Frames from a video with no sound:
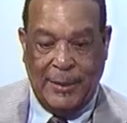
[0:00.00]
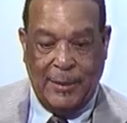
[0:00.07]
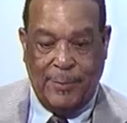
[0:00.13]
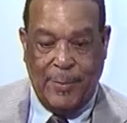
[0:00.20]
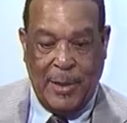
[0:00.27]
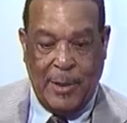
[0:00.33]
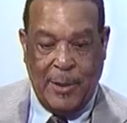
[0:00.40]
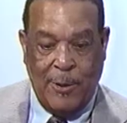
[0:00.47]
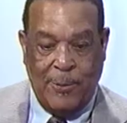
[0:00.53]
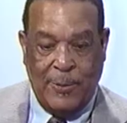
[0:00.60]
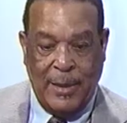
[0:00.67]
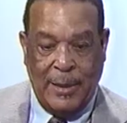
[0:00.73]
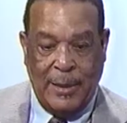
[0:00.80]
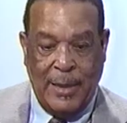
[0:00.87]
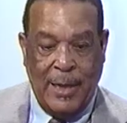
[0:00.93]
That's just about the
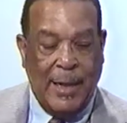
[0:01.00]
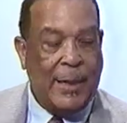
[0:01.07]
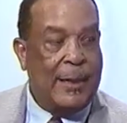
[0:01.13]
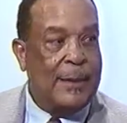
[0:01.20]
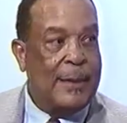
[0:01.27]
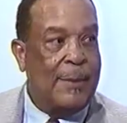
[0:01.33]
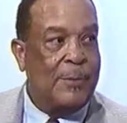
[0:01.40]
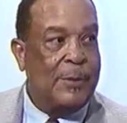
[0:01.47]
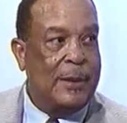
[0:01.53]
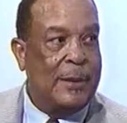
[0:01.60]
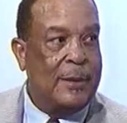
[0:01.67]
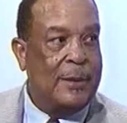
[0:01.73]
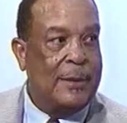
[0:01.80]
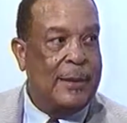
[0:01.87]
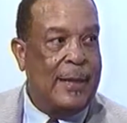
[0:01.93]
only thing they had at that
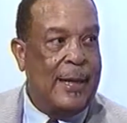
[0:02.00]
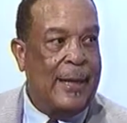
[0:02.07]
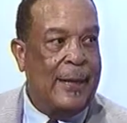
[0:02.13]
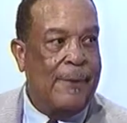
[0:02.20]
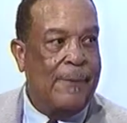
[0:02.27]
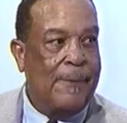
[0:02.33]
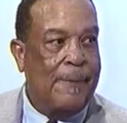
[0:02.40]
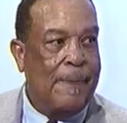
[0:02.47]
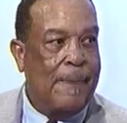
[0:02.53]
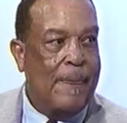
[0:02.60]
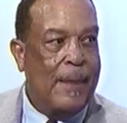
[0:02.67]
particular time.